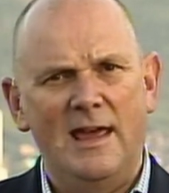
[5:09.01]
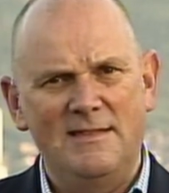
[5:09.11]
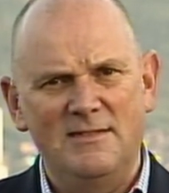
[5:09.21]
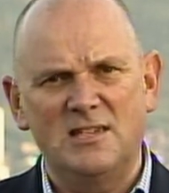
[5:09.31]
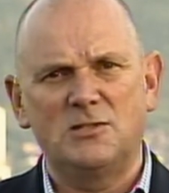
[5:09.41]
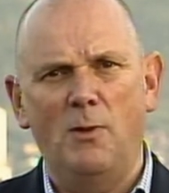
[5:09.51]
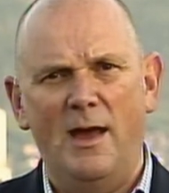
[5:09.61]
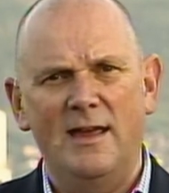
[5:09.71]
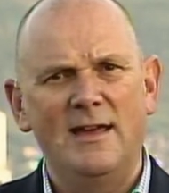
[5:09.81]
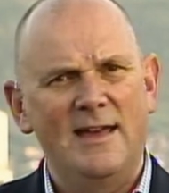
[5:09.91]
in this
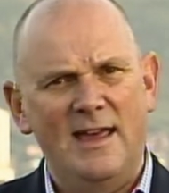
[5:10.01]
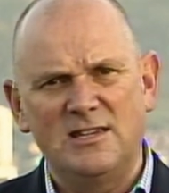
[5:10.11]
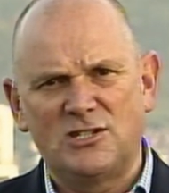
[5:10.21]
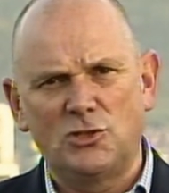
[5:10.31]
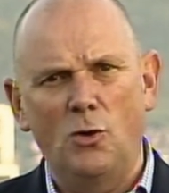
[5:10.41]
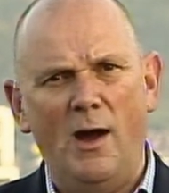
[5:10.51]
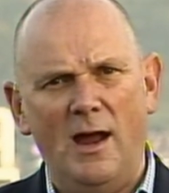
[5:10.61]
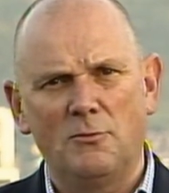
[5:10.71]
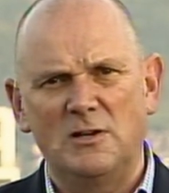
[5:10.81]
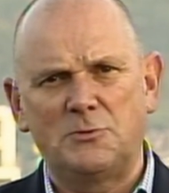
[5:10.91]
way is so
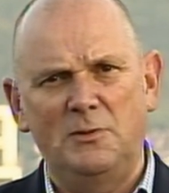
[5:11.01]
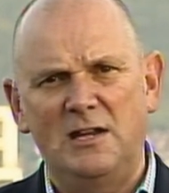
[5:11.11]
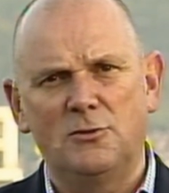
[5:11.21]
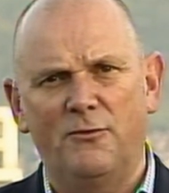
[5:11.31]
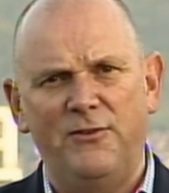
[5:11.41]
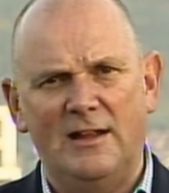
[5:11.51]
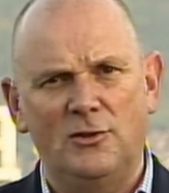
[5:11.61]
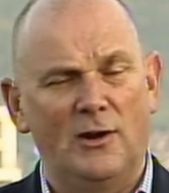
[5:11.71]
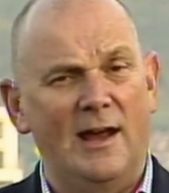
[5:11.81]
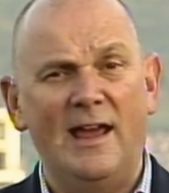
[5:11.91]
high risk, we need to reflect on it.